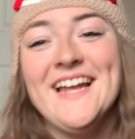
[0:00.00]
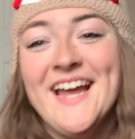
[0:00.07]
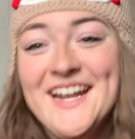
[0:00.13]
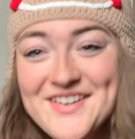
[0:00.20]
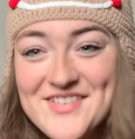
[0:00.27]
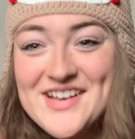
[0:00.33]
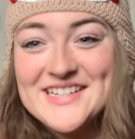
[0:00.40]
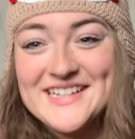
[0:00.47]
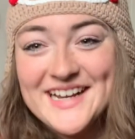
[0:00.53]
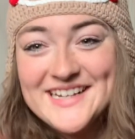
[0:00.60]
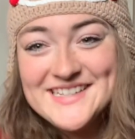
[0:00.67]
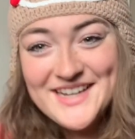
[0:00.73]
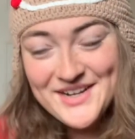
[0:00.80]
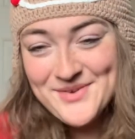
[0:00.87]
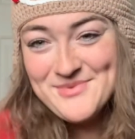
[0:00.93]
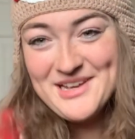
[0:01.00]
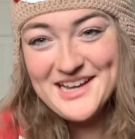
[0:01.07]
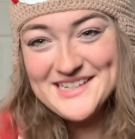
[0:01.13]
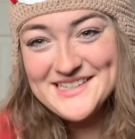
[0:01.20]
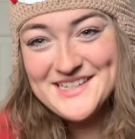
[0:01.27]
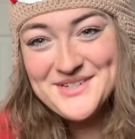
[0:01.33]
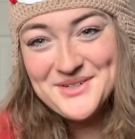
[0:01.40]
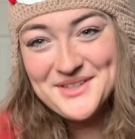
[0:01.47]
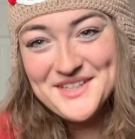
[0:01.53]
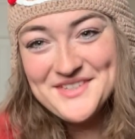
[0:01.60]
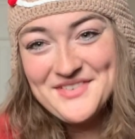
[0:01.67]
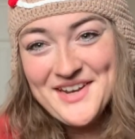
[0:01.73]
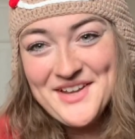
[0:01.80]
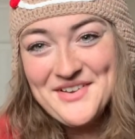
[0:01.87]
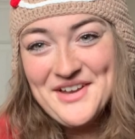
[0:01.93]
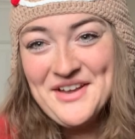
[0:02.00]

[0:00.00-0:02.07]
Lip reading: Anyways, guys, I hope you guys enjoyed this video.